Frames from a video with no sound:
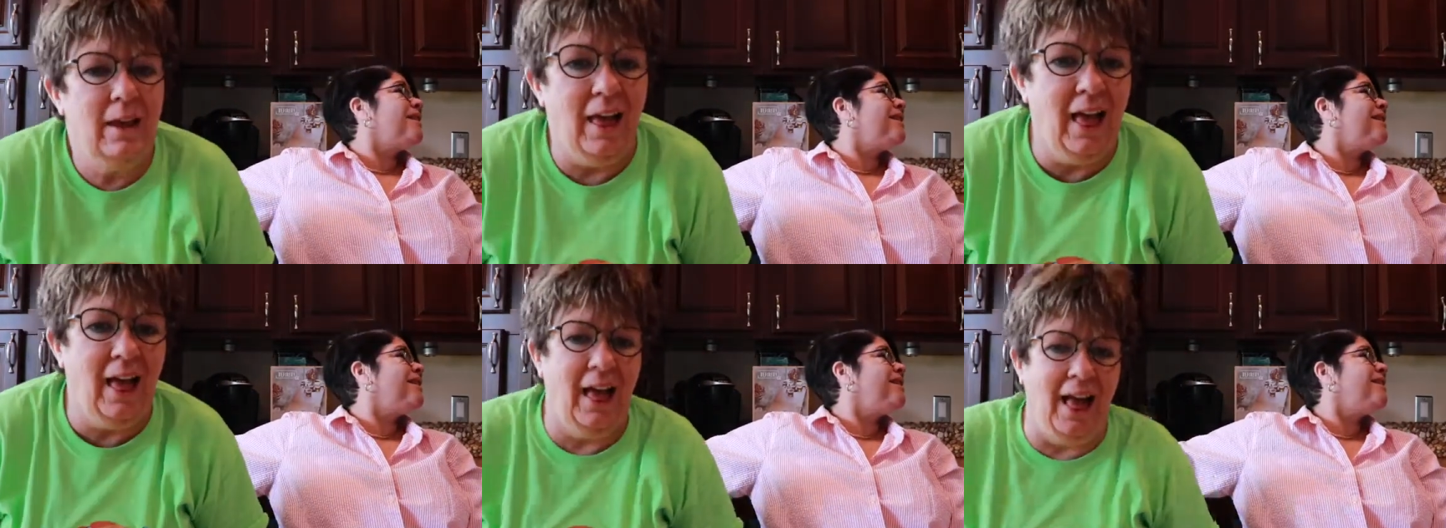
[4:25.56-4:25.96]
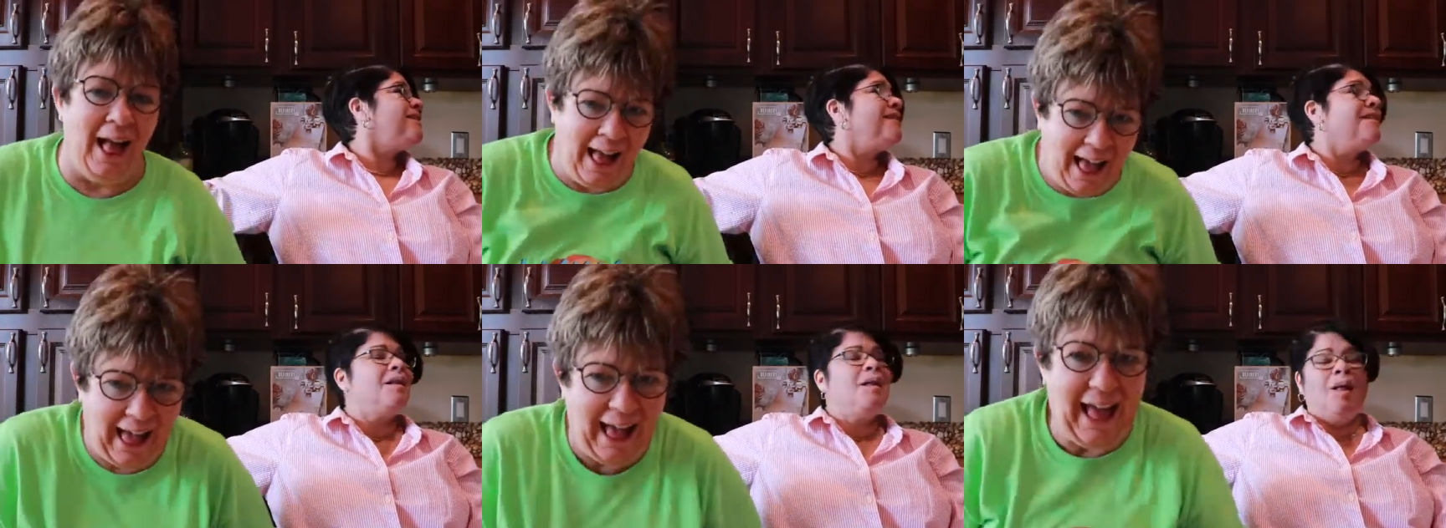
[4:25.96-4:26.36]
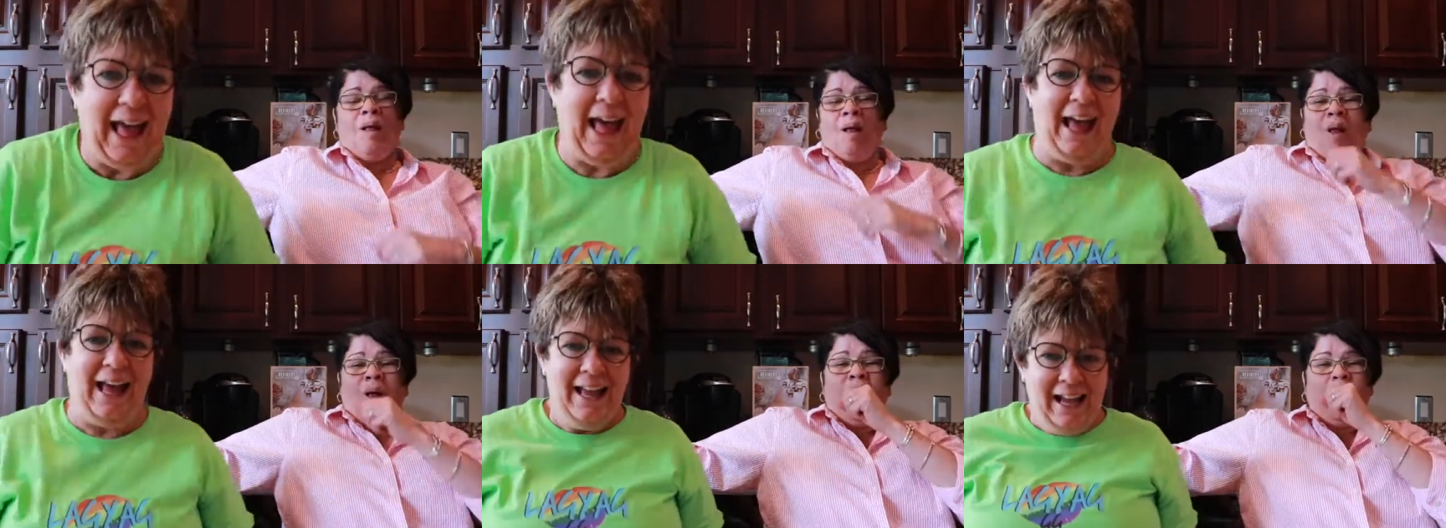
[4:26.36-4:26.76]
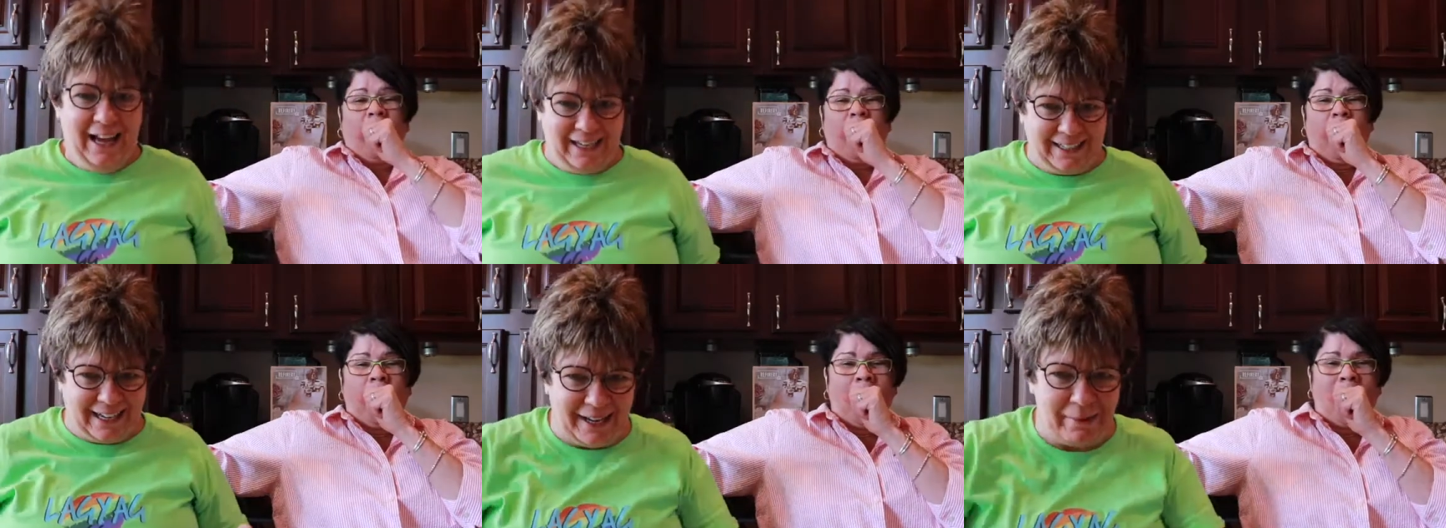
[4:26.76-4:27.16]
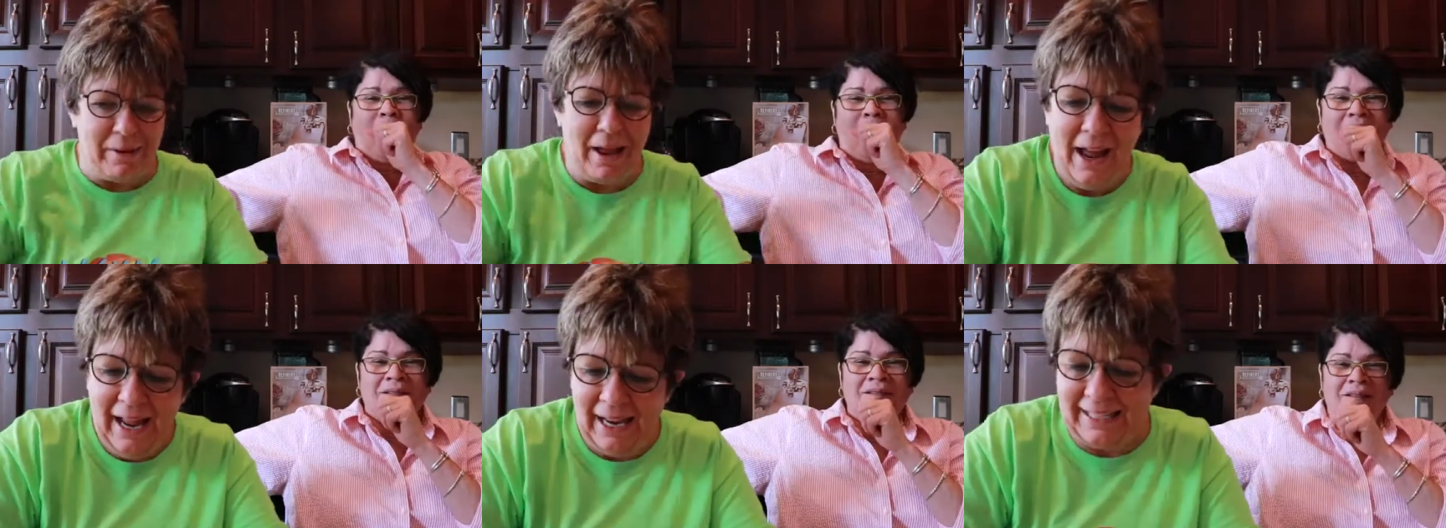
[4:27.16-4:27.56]
Speaker 1: I
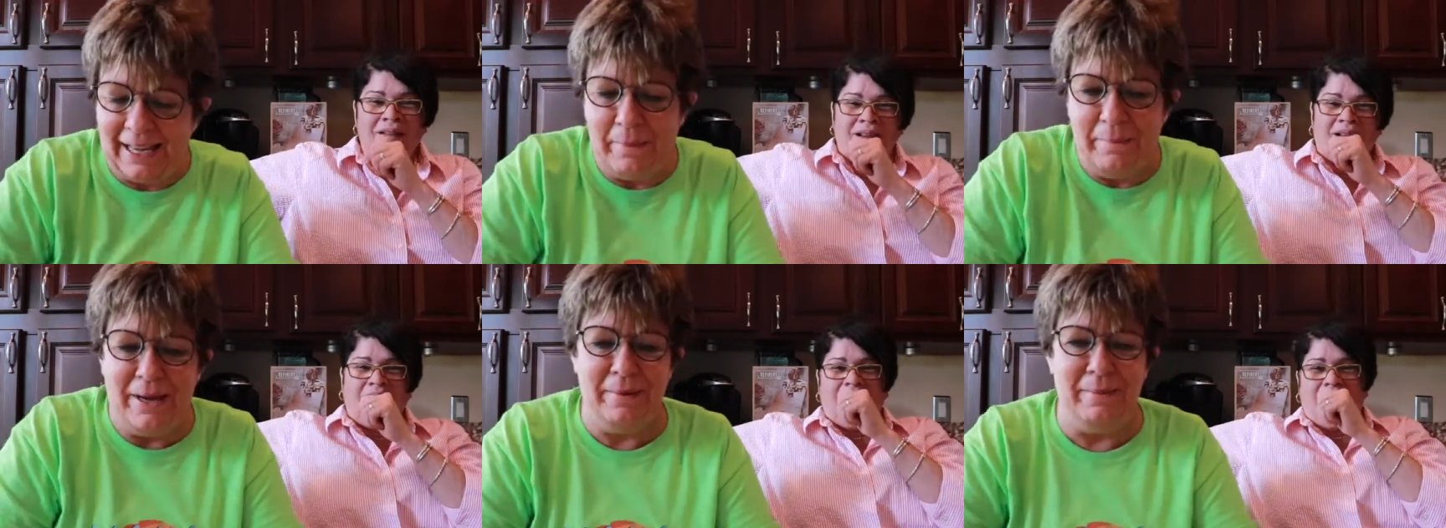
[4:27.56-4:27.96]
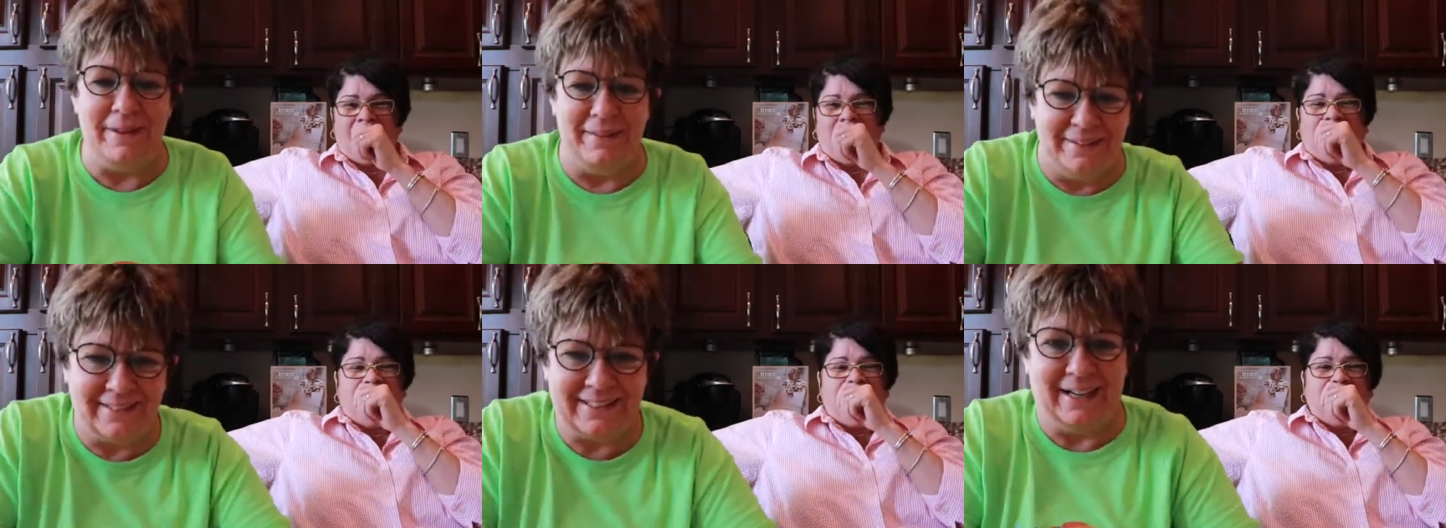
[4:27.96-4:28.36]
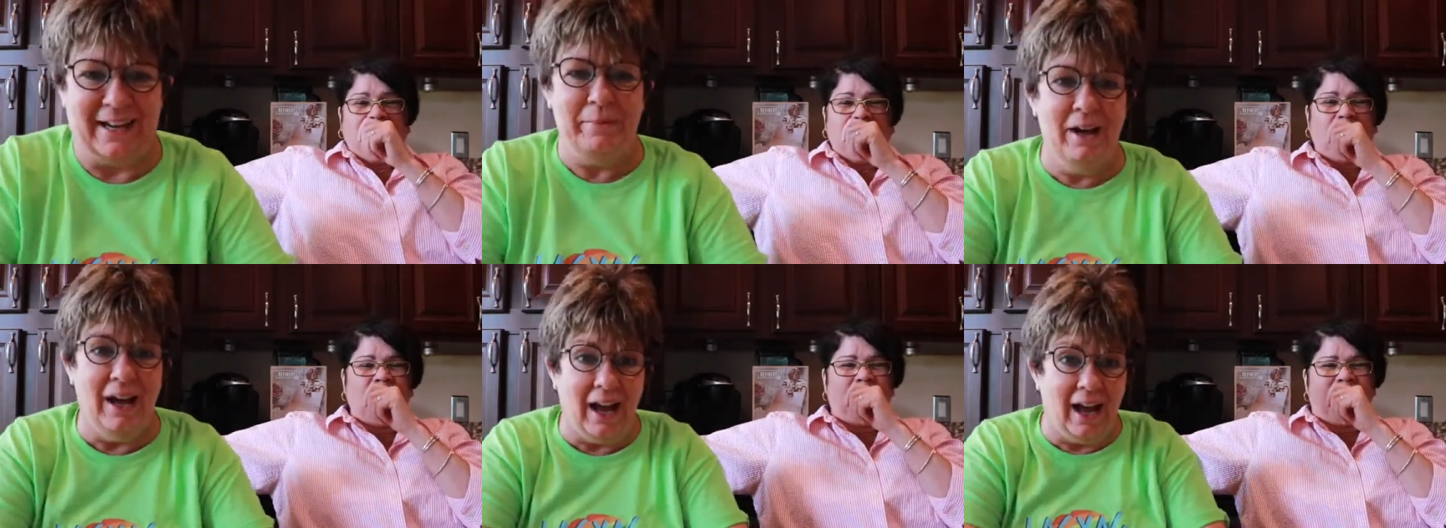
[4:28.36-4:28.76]
got, I got Mimi this time.